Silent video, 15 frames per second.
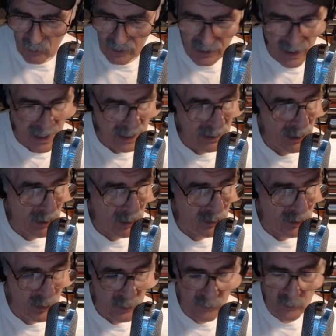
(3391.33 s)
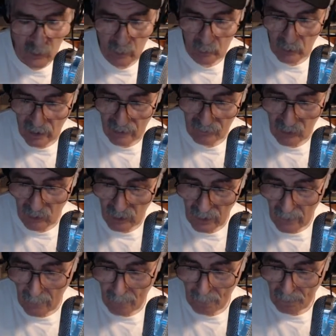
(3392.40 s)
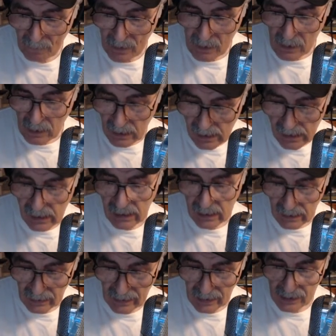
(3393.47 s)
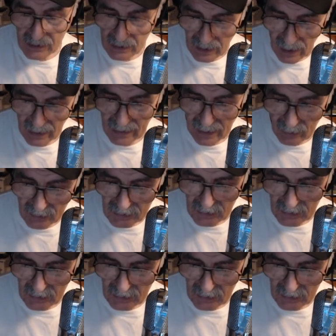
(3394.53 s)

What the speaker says: Tango Uniform Bravo. And I guarantee